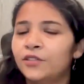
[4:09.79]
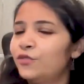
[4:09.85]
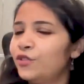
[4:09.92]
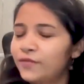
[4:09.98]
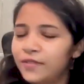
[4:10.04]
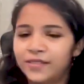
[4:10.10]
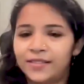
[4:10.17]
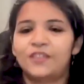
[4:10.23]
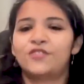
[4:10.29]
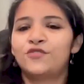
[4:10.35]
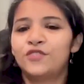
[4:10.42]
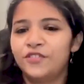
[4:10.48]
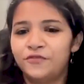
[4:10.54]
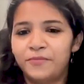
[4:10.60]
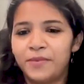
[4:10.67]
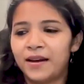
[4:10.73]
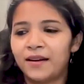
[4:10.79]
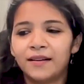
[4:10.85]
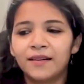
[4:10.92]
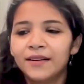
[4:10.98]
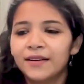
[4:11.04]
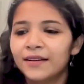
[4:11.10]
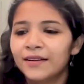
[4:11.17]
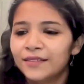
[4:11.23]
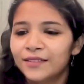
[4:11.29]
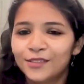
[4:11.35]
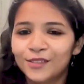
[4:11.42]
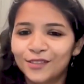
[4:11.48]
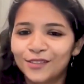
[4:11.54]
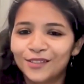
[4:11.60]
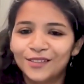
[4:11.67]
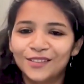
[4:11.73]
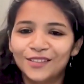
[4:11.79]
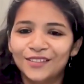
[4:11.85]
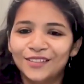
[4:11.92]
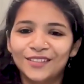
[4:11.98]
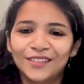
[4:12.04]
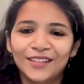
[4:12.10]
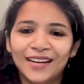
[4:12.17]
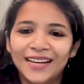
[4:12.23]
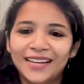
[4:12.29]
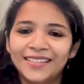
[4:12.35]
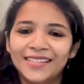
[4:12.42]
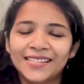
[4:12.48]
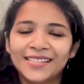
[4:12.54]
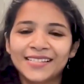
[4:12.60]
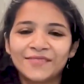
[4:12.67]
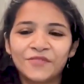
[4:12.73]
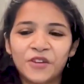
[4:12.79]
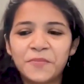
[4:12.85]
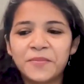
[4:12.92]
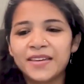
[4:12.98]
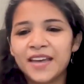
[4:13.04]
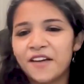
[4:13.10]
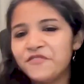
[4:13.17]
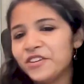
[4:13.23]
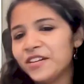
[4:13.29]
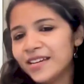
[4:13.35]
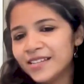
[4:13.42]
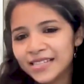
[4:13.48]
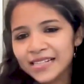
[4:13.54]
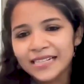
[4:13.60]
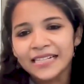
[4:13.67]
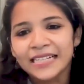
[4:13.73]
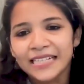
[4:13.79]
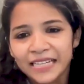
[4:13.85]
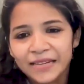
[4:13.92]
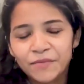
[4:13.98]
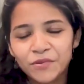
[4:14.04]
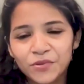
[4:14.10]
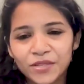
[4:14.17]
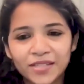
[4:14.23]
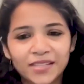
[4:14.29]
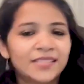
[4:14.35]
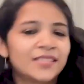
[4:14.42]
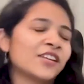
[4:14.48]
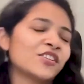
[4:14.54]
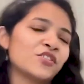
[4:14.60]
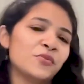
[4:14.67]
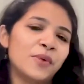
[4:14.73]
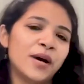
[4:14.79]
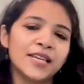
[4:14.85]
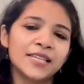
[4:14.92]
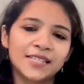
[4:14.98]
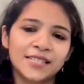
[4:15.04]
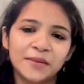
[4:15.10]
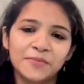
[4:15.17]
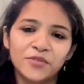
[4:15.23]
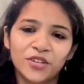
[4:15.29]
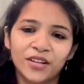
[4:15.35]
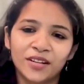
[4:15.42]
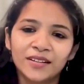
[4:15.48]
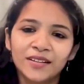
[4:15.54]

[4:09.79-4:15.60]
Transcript: universe has to give back. So, for me, every day is a learning. Music is such a vast subject.